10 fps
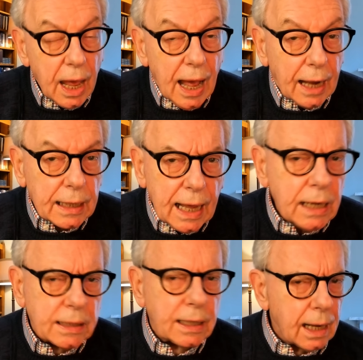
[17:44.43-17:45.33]
And
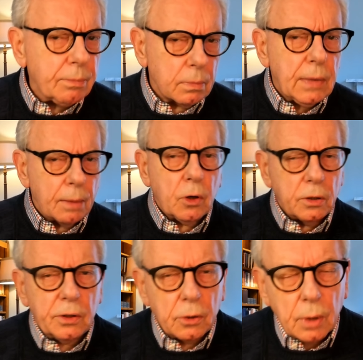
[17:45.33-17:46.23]
Langton, I'm going to
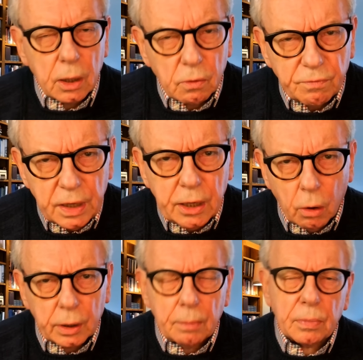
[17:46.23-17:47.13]
do a whole video on
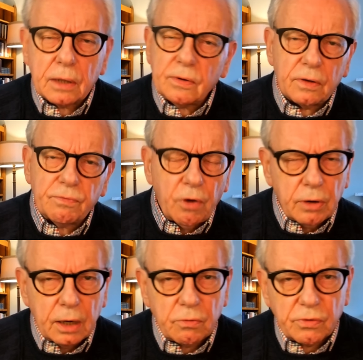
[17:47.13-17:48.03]
him because he's a very
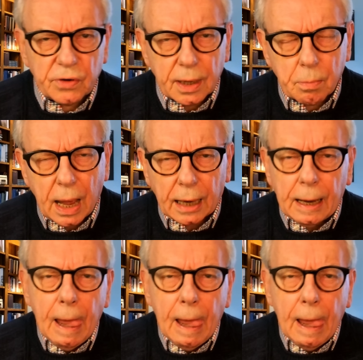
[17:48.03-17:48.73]
interesting man.